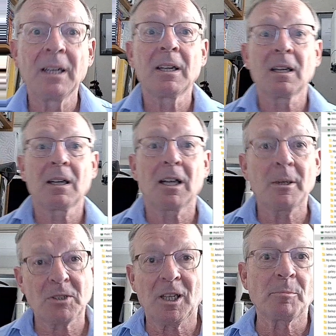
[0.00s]
I was a
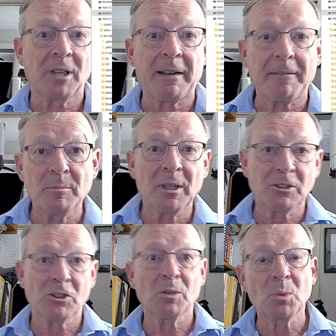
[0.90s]
librarian and my
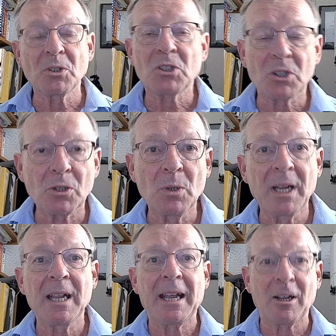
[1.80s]
job was to
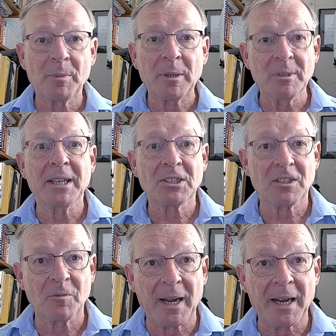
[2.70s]
help people get stuff
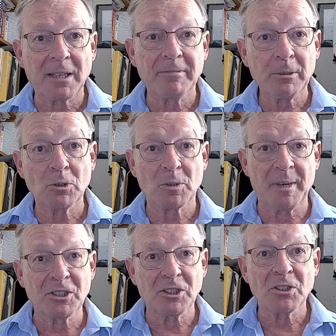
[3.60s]
back. Records
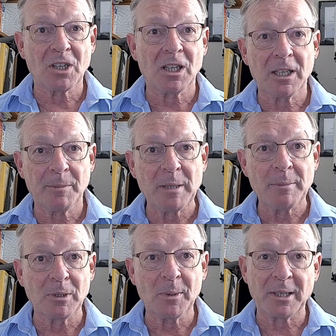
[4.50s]
managers are people
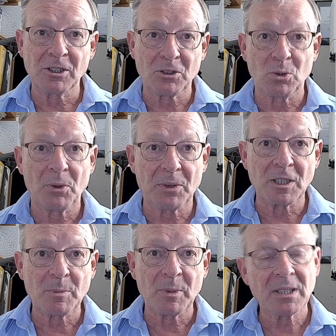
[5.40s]
who actually store things,
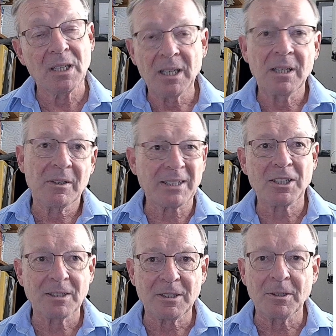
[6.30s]
but that's a
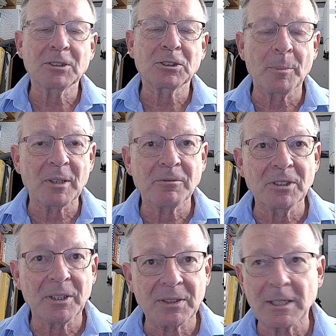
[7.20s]
topic for
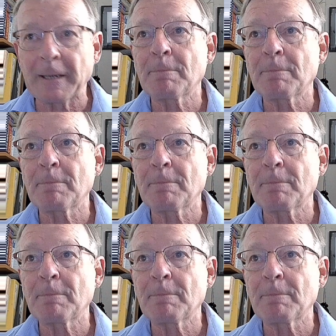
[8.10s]
another day.